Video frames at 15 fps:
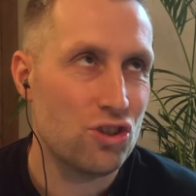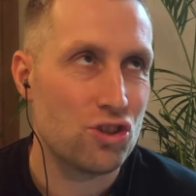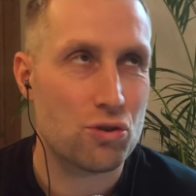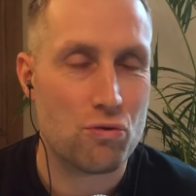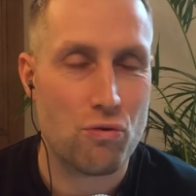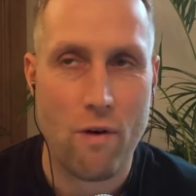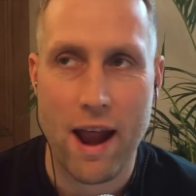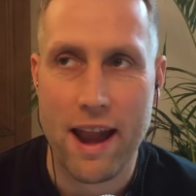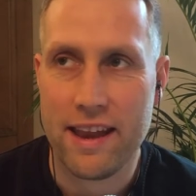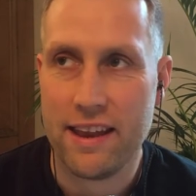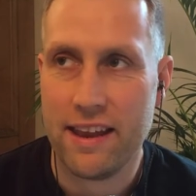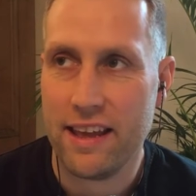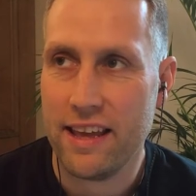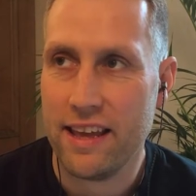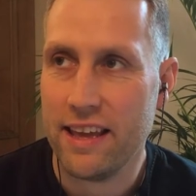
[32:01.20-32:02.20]

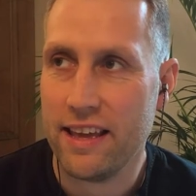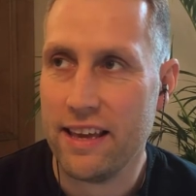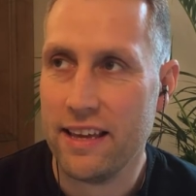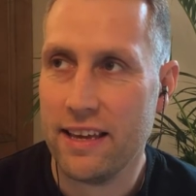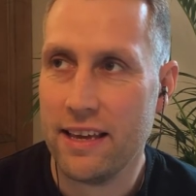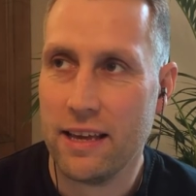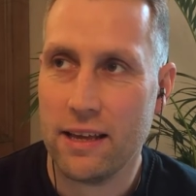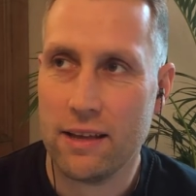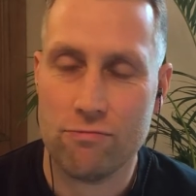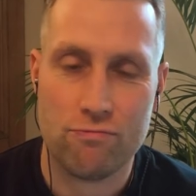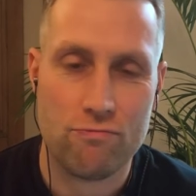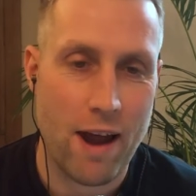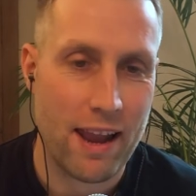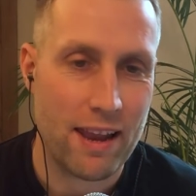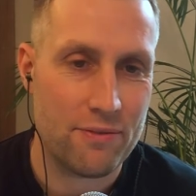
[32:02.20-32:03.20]
trendy,
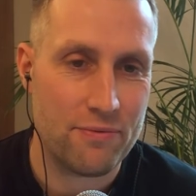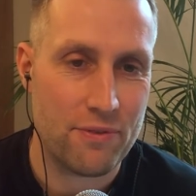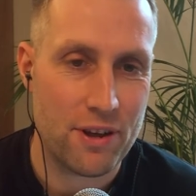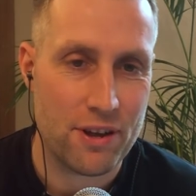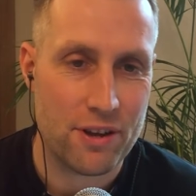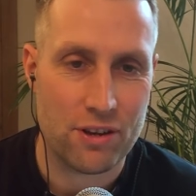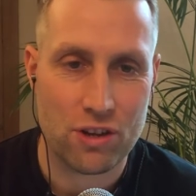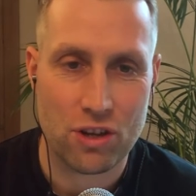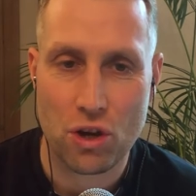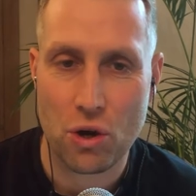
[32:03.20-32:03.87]
relevant,